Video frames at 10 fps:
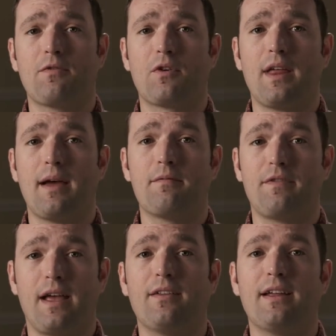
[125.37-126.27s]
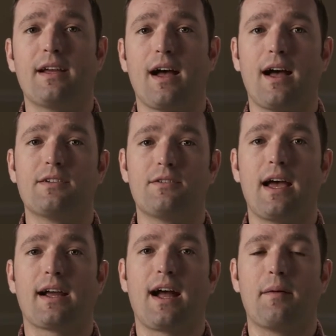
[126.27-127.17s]
for them failing onto
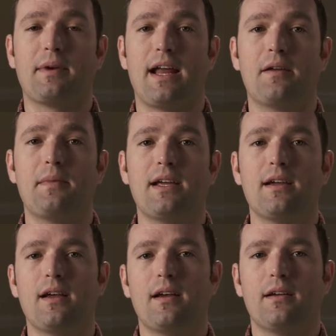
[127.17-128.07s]
that common enemy,